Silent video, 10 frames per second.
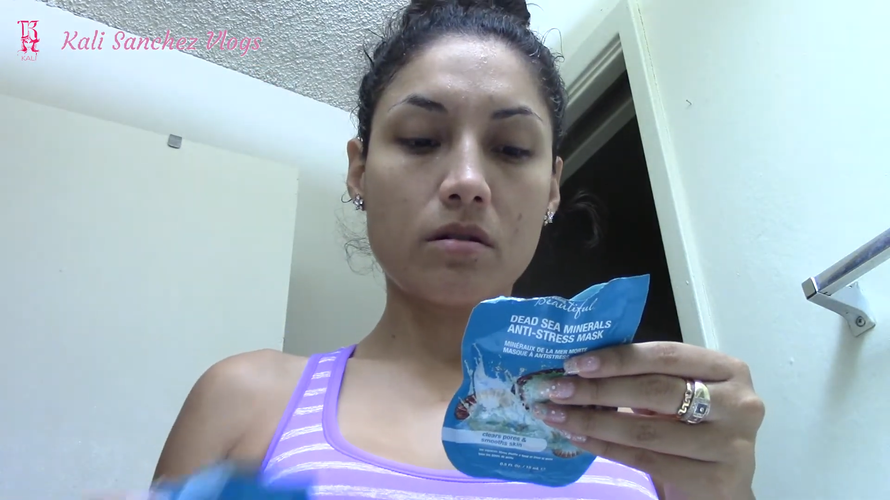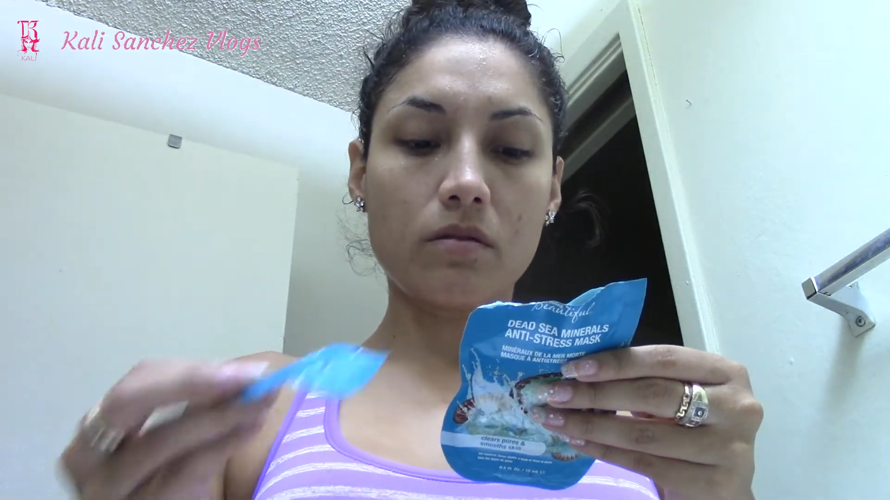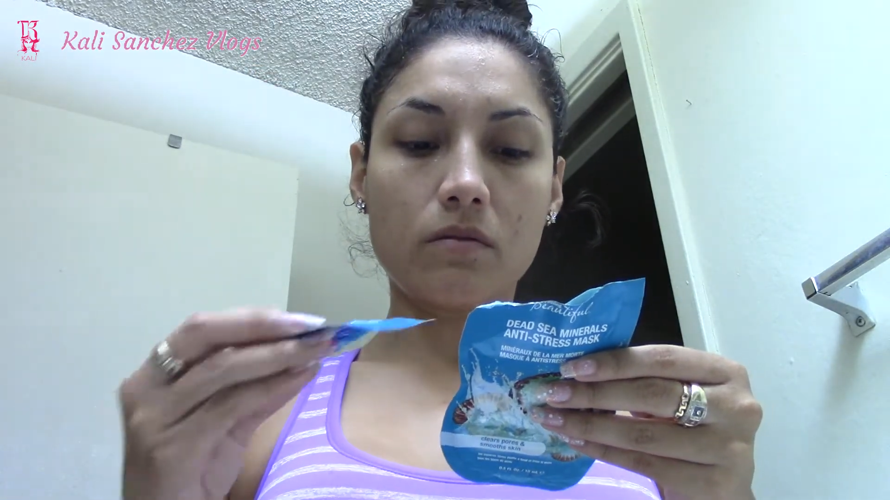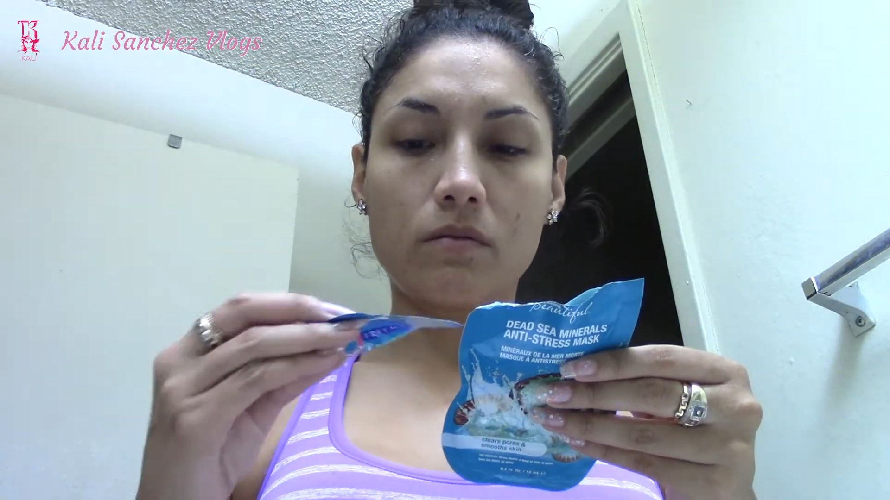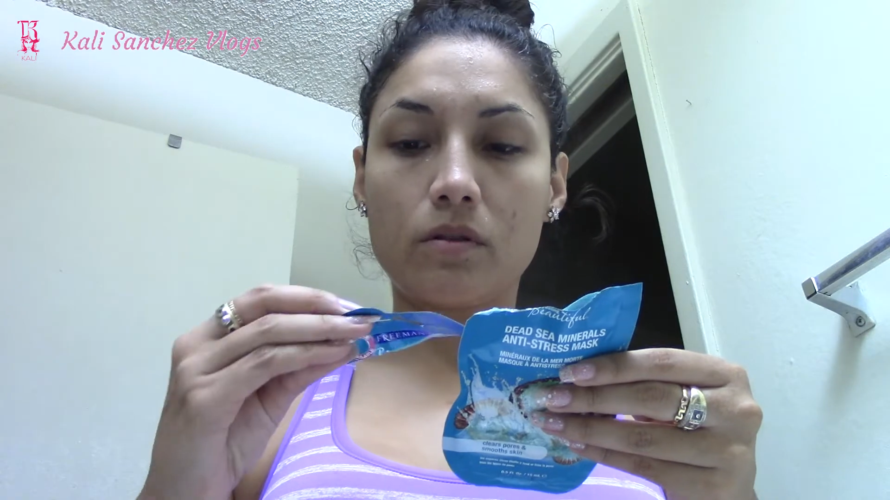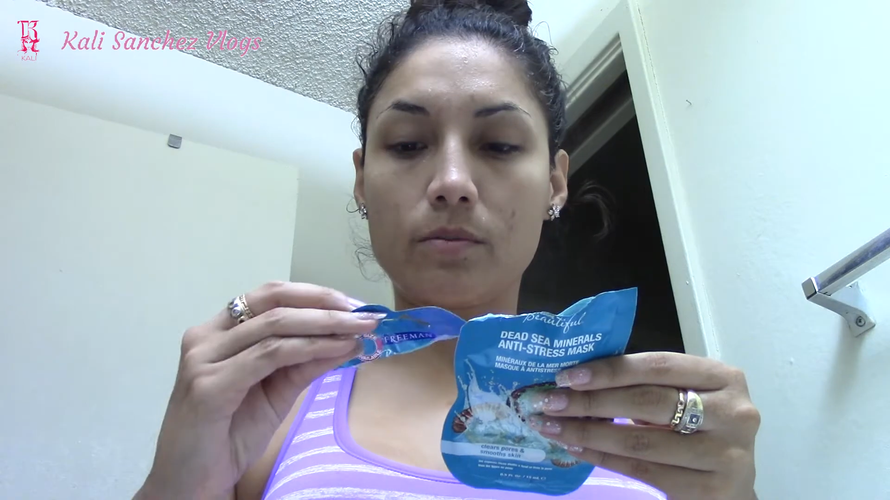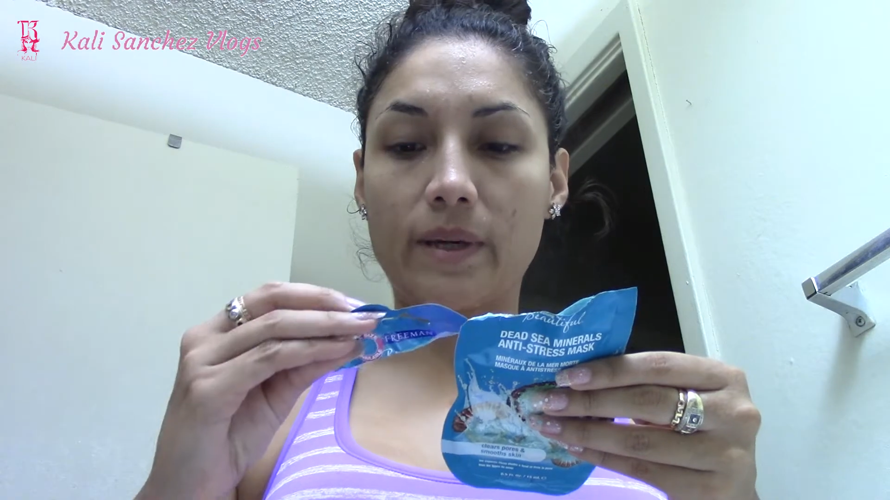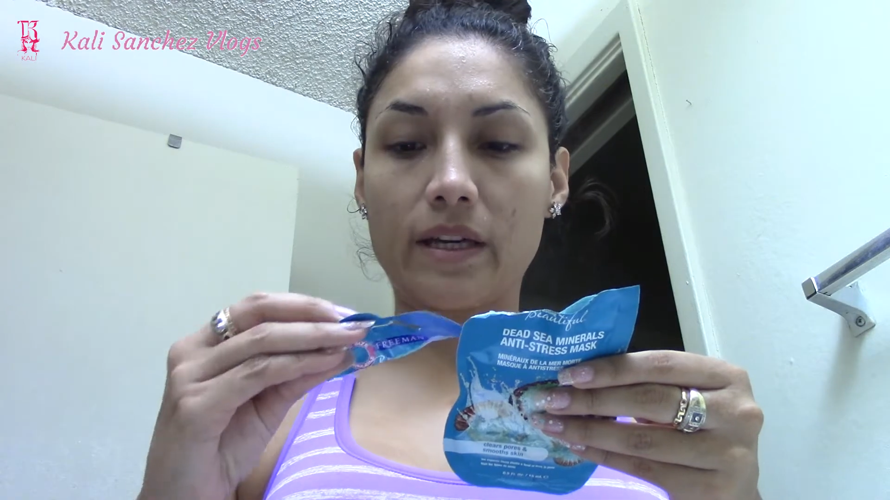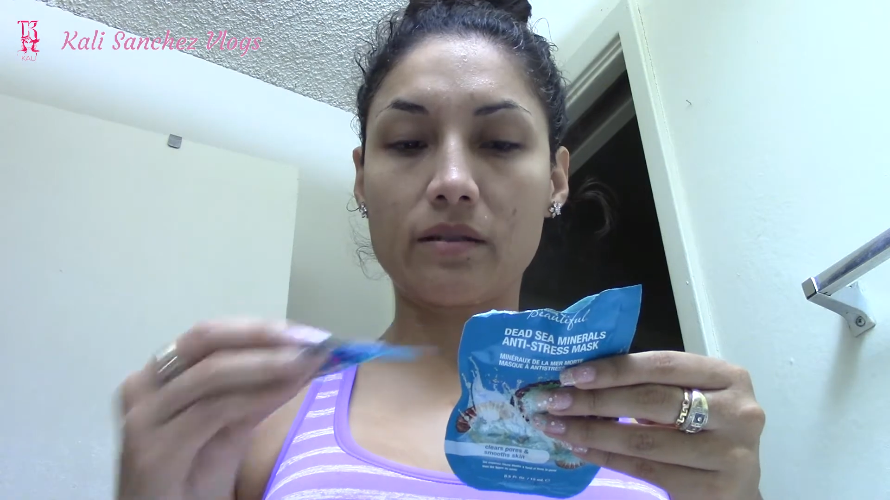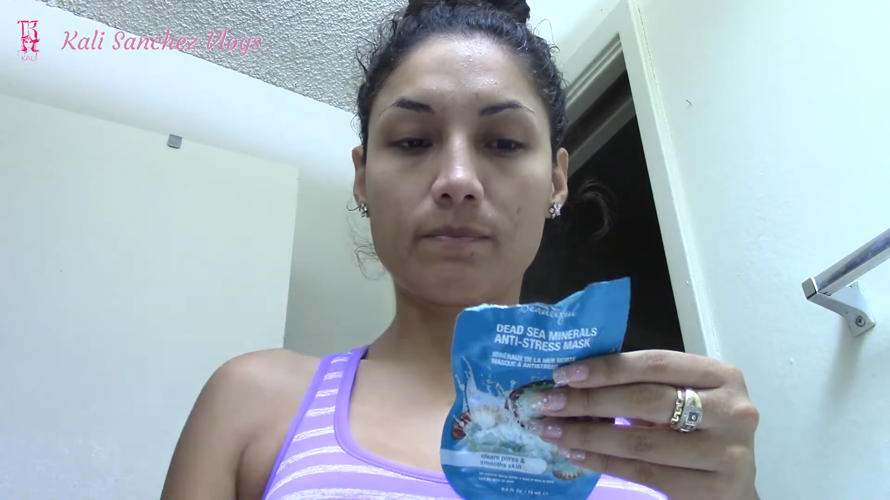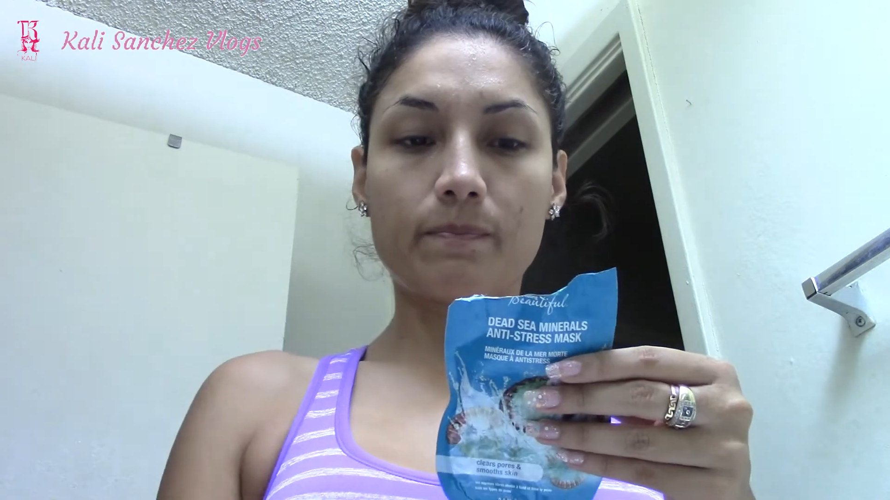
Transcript: Oh, not bad.